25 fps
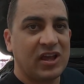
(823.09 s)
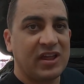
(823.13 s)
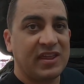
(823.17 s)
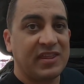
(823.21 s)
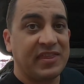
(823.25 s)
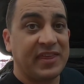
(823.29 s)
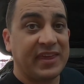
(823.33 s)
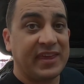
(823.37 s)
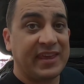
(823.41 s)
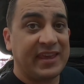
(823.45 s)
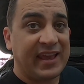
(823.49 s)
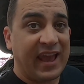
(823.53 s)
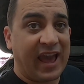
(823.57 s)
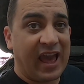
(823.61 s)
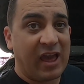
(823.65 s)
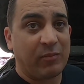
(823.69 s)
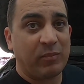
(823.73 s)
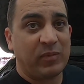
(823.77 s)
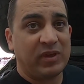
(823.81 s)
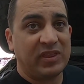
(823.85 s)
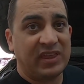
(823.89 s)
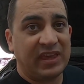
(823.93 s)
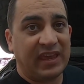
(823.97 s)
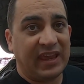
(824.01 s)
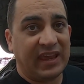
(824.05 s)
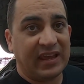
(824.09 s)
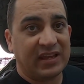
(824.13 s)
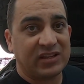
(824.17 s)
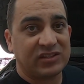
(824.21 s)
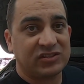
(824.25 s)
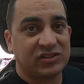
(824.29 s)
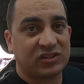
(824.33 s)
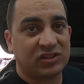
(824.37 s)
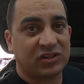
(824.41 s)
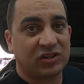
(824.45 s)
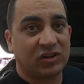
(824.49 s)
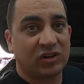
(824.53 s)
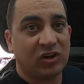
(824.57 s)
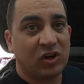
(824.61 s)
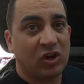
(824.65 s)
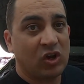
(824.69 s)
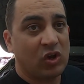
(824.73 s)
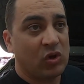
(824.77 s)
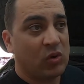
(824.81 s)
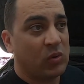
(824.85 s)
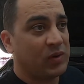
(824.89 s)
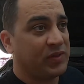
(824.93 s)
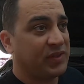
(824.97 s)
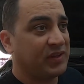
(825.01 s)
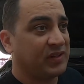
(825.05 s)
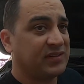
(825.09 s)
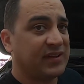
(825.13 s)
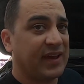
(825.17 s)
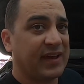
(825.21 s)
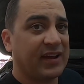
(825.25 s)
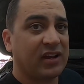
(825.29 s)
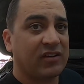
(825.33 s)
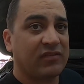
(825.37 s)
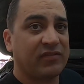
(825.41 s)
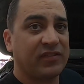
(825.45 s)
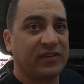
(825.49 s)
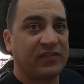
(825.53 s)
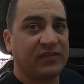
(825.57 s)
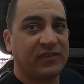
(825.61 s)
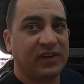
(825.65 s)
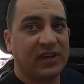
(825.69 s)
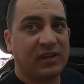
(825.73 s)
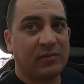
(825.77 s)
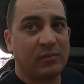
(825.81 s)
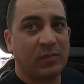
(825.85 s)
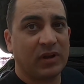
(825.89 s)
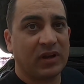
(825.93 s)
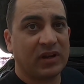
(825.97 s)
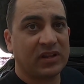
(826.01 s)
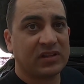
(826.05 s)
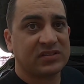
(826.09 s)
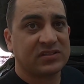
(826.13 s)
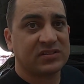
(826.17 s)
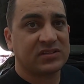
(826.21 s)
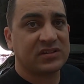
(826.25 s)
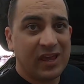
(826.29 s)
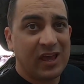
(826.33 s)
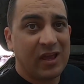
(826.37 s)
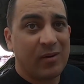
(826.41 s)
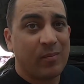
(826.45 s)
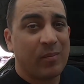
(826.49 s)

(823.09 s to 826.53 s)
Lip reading: they got me the answer within 10 or 15 minutes.